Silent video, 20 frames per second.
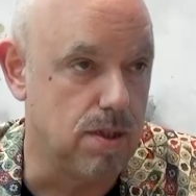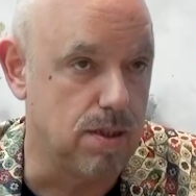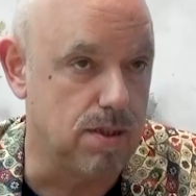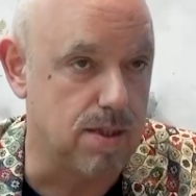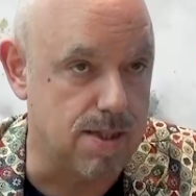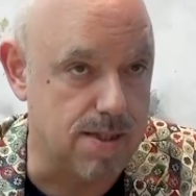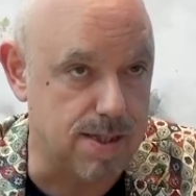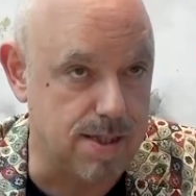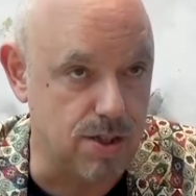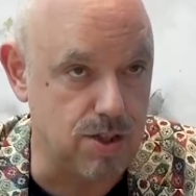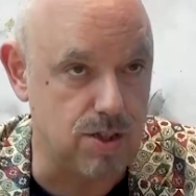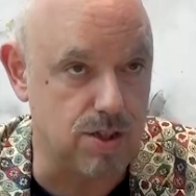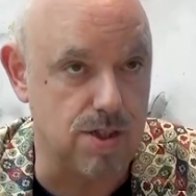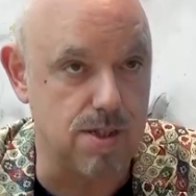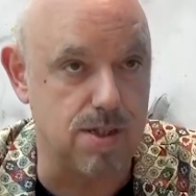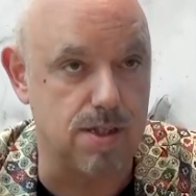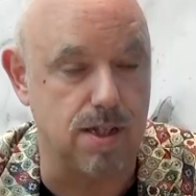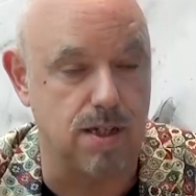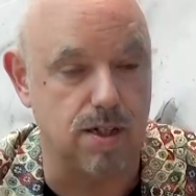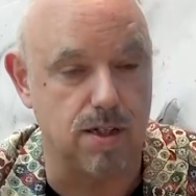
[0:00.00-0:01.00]

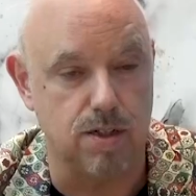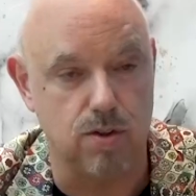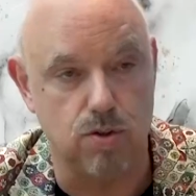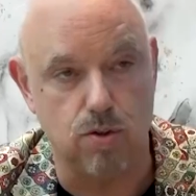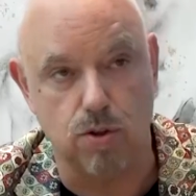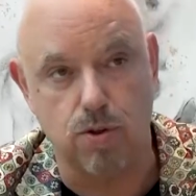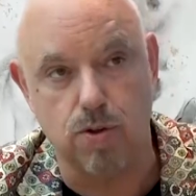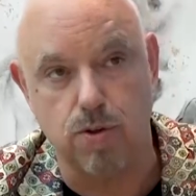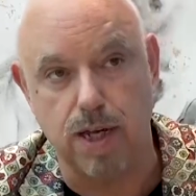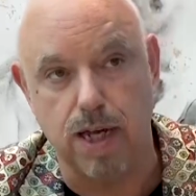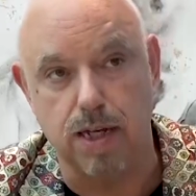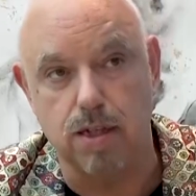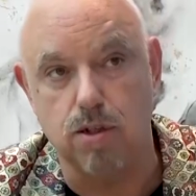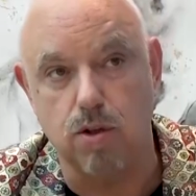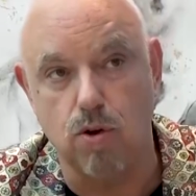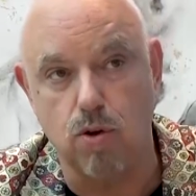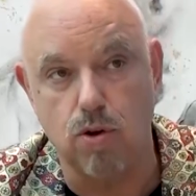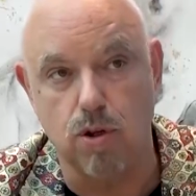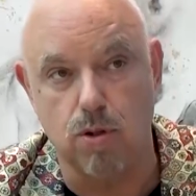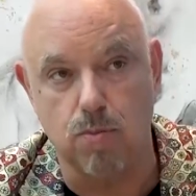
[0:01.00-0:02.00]
decisions here and to create
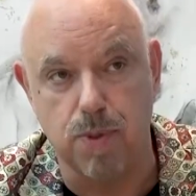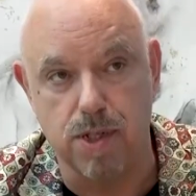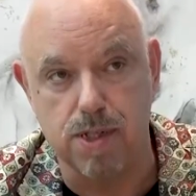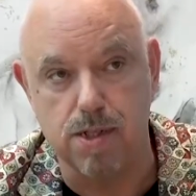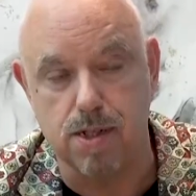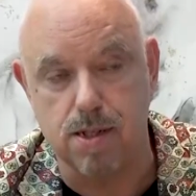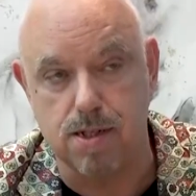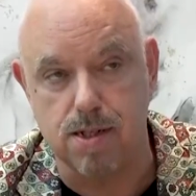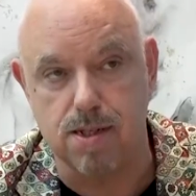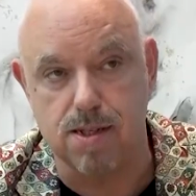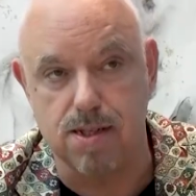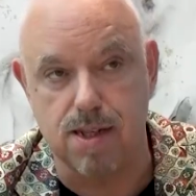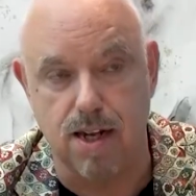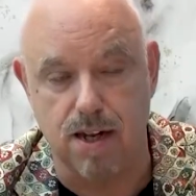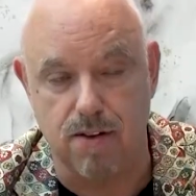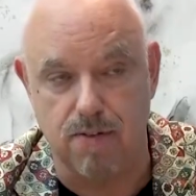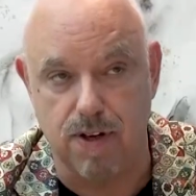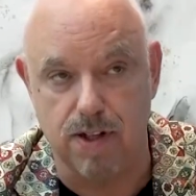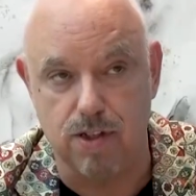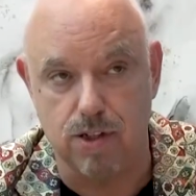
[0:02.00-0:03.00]
local businesses that
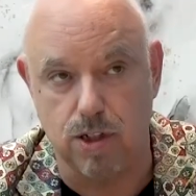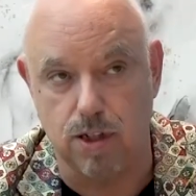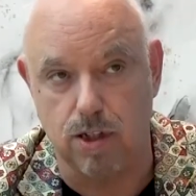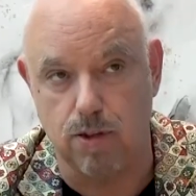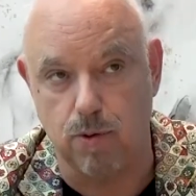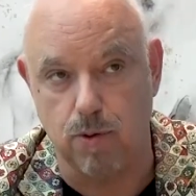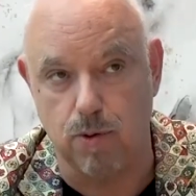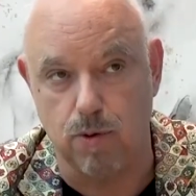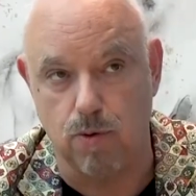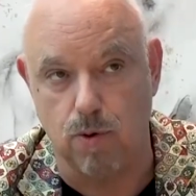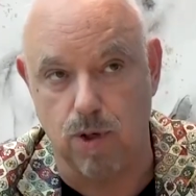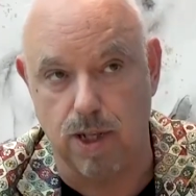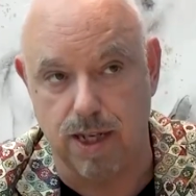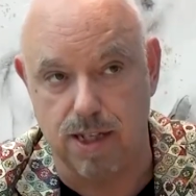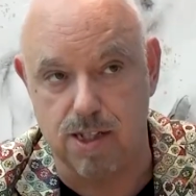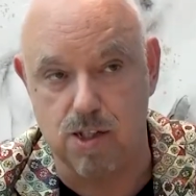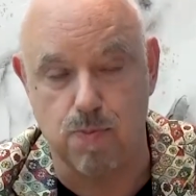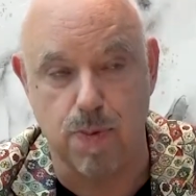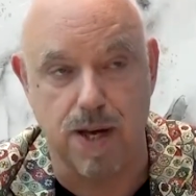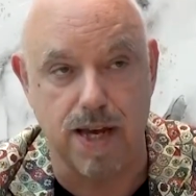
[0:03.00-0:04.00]
eventually will
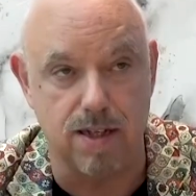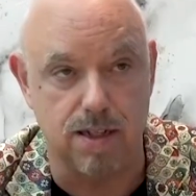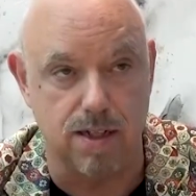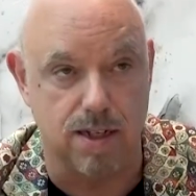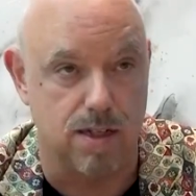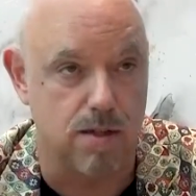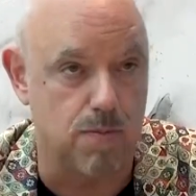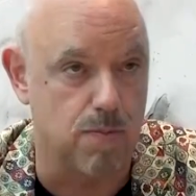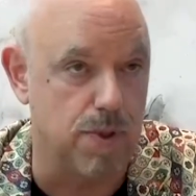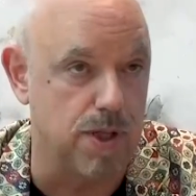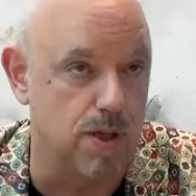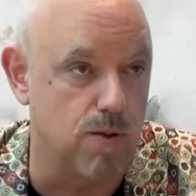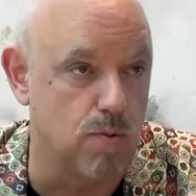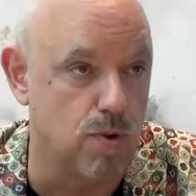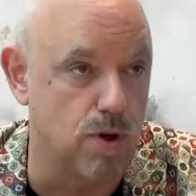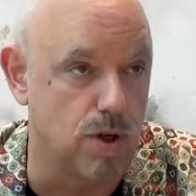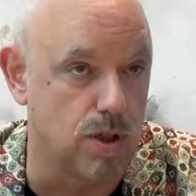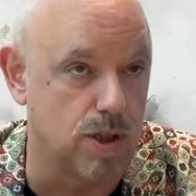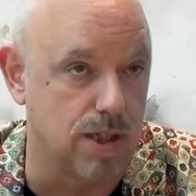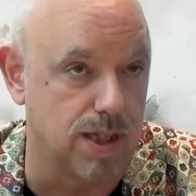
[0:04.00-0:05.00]
expand and be
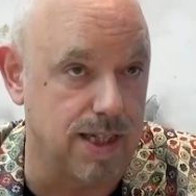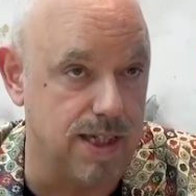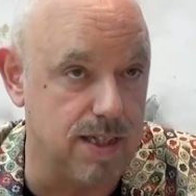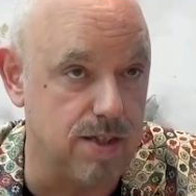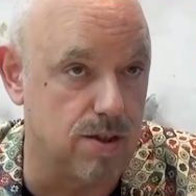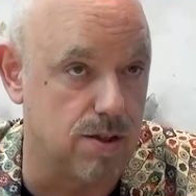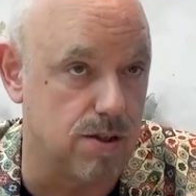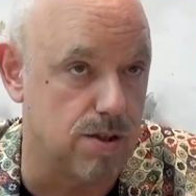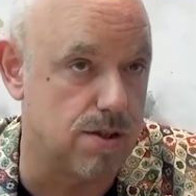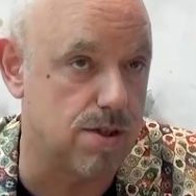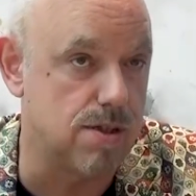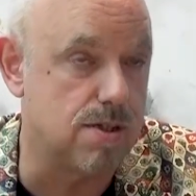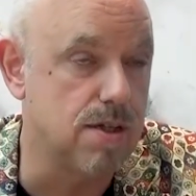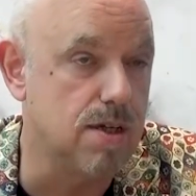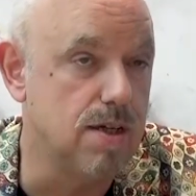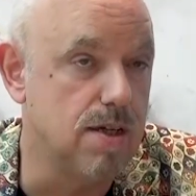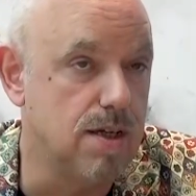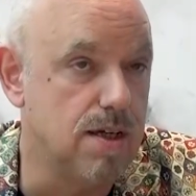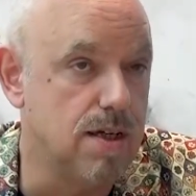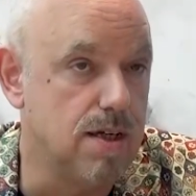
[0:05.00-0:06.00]
world leaders
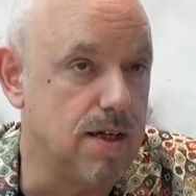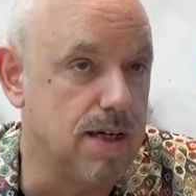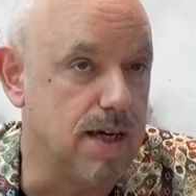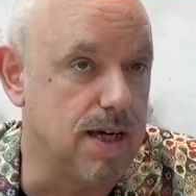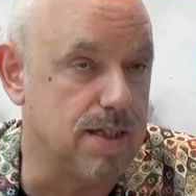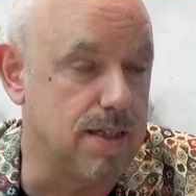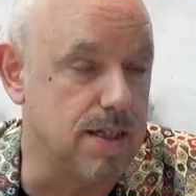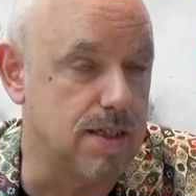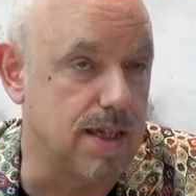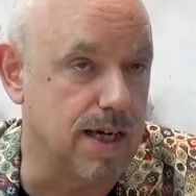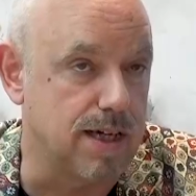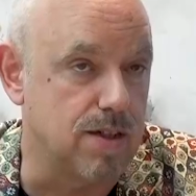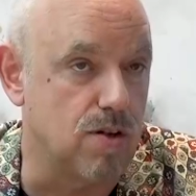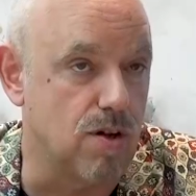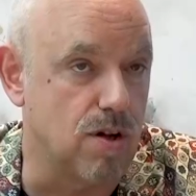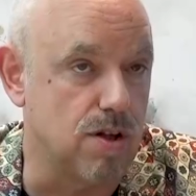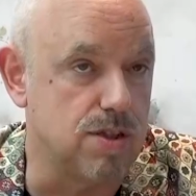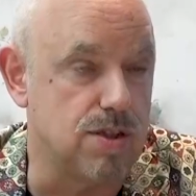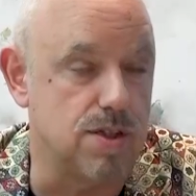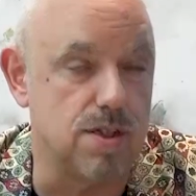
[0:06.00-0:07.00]
in the
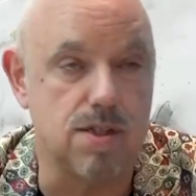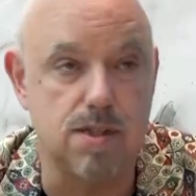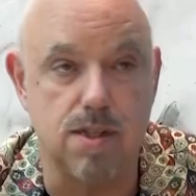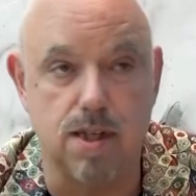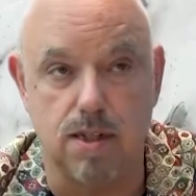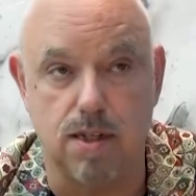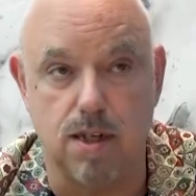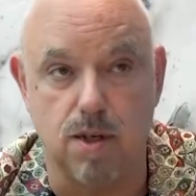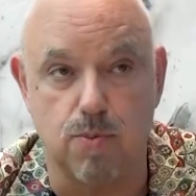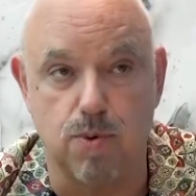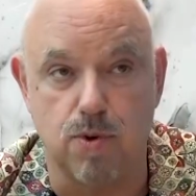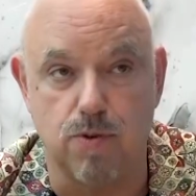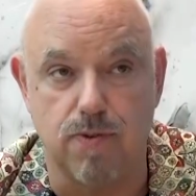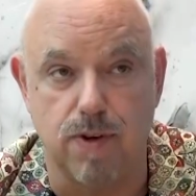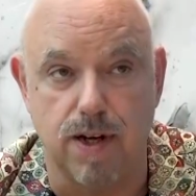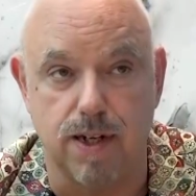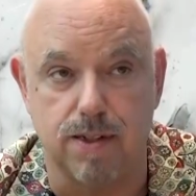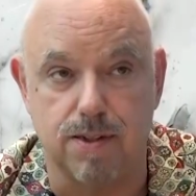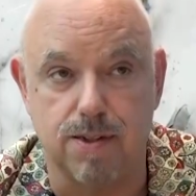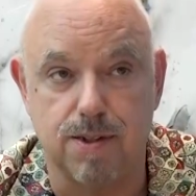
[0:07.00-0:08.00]
technologies that they provide.